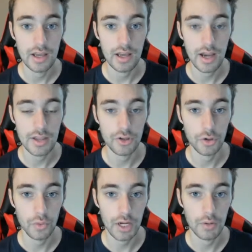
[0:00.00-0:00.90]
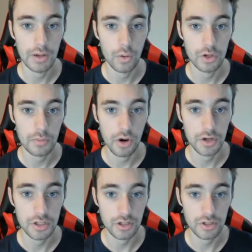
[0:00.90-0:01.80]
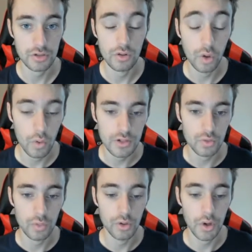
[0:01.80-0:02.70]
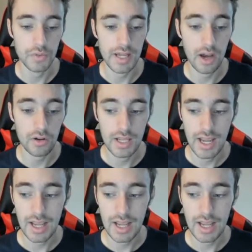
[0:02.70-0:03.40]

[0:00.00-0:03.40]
either Gregory or DeMarcus Lawrence will go down,